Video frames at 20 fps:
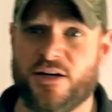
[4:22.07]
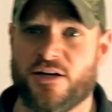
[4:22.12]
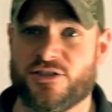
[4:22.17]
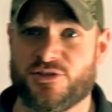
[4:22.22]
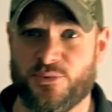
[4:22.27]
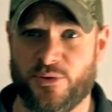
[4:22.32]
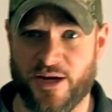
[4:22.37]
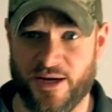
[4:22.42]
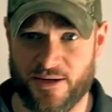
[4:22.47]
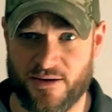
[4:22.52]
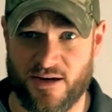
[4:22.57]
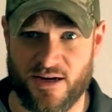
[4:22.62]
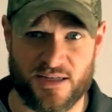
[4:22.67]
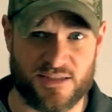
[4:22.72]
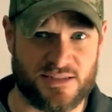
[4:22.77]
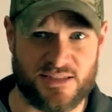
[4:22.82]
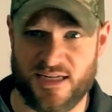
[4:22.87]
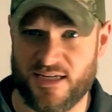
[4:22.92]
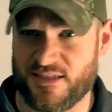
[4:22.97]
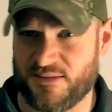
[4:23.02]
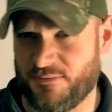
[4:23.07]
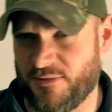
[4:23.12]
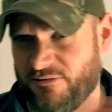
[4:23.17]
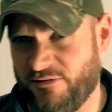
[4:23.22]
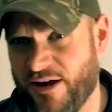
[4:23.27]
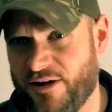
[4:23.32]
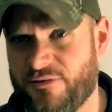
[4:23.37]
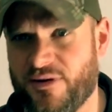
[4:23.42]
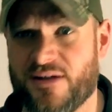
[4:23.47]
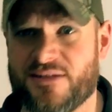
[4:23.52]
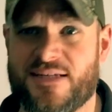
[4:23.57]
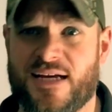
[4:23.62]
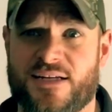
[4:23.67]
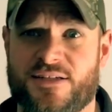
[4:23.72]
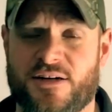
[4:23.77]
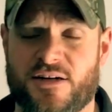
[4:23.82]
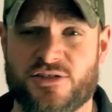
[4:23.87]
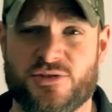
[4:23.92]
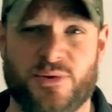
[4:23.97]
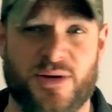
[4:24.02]
yards away. All right, stand right around
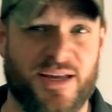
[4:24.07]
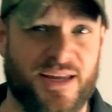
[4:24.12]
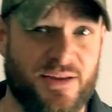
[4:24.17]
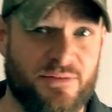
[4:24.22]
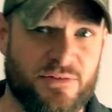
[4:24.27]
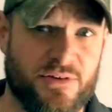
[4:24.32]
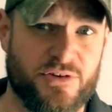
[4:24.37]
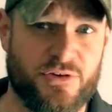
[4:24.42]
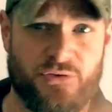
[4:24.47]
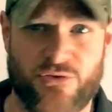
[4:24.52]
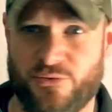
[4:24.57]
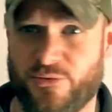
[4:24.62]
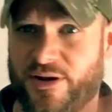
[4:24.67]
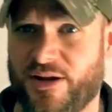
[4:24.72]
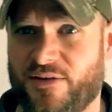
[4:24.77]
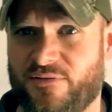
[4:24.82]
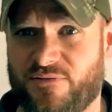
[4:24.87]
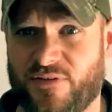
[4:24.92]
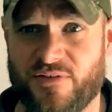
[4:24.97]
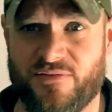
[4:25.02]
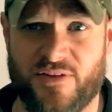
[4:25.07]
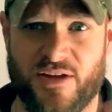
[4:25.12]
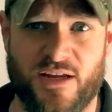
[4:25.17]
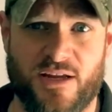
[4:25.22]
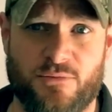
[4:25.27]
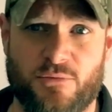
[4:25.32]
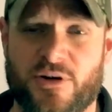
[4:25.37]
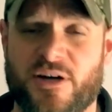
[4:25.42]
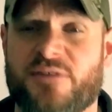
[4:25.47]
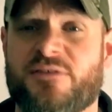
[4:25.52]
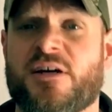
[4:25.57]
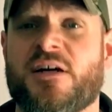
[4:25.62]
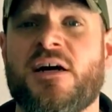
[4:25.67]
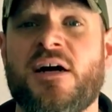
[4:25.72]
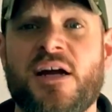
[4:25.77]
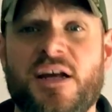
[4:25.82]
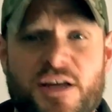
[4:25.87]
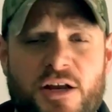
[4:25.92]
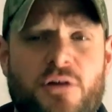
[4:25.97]
ten yards away. Even do three, fifteen, whatever.